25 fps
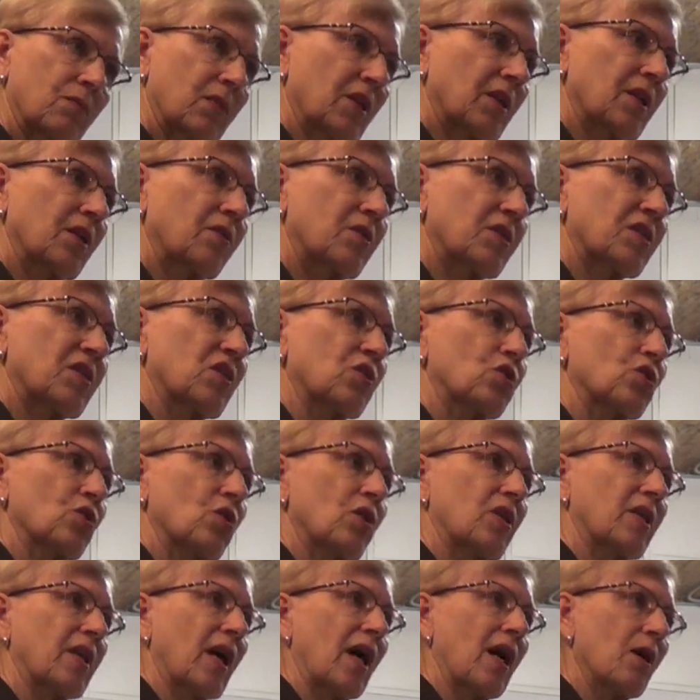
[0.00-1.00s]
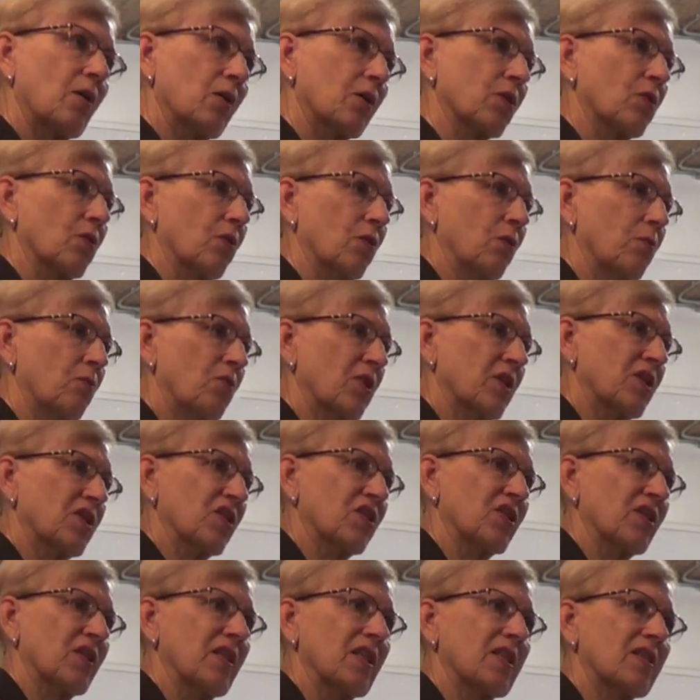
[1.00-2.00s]
Clarissa joined our group,
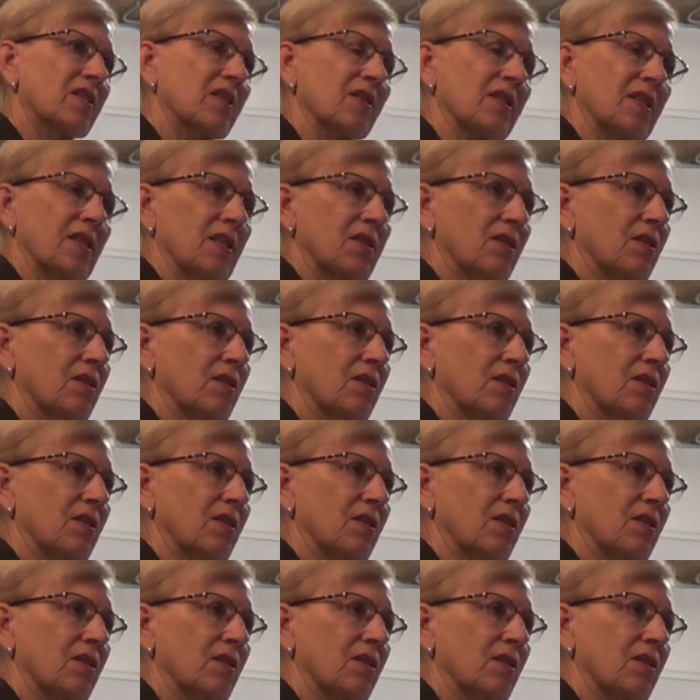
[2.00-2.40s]
British in Italy,